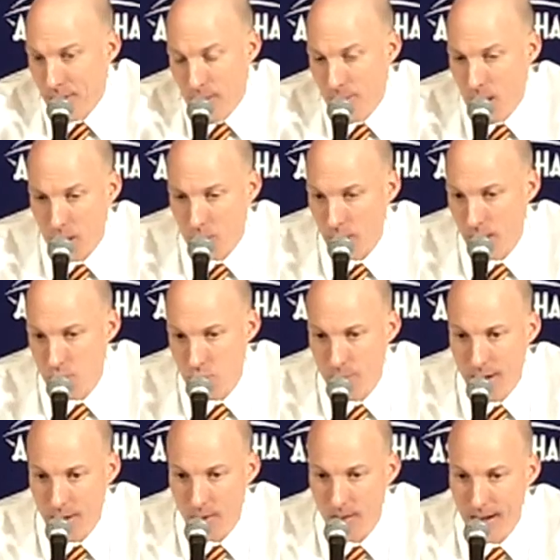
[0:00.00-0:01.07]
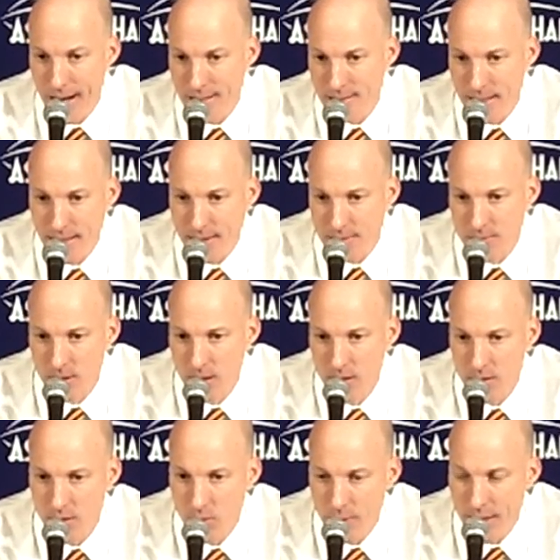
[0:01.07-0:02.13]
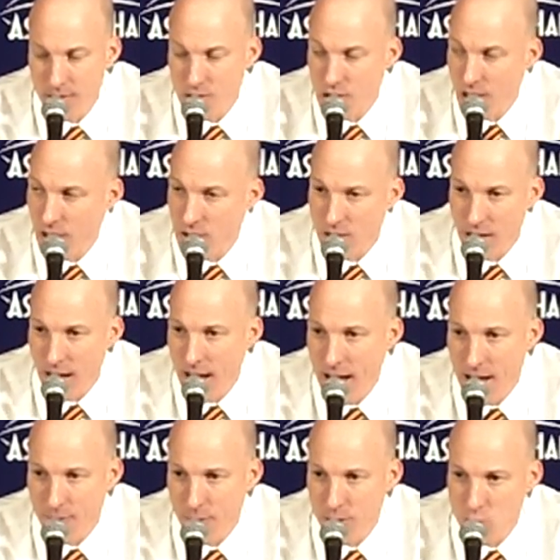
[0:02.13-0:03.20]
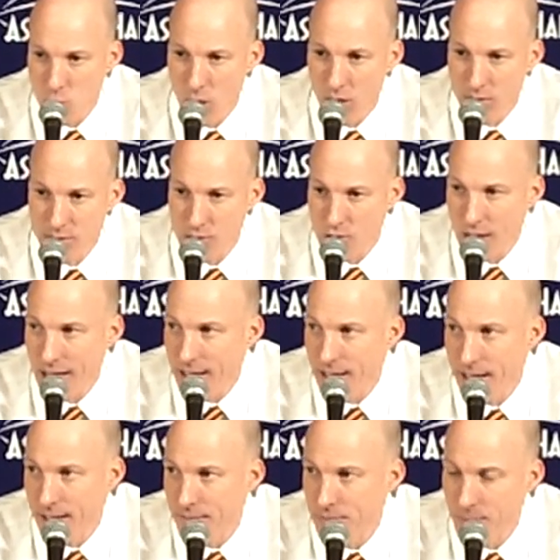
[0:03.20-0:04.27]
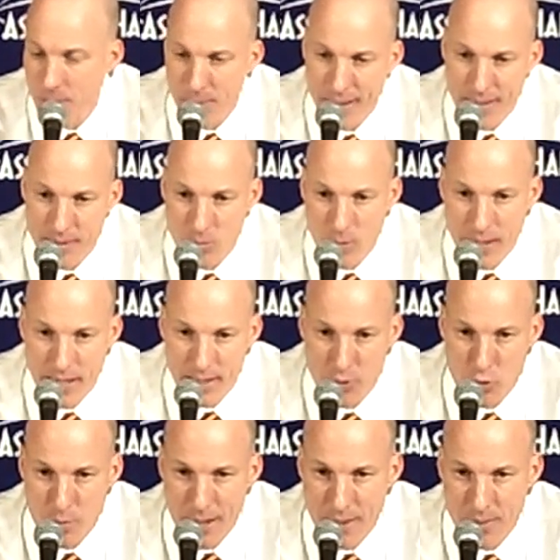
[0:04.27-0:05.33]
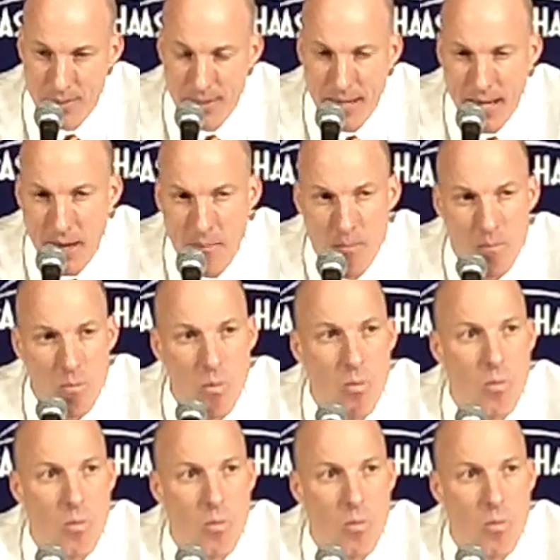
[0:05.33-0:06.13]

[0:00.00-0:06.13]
I'm not crazy about our 18. You know, we had 6 at the half, we had 12 in the second half. I mean, we got to do better than that.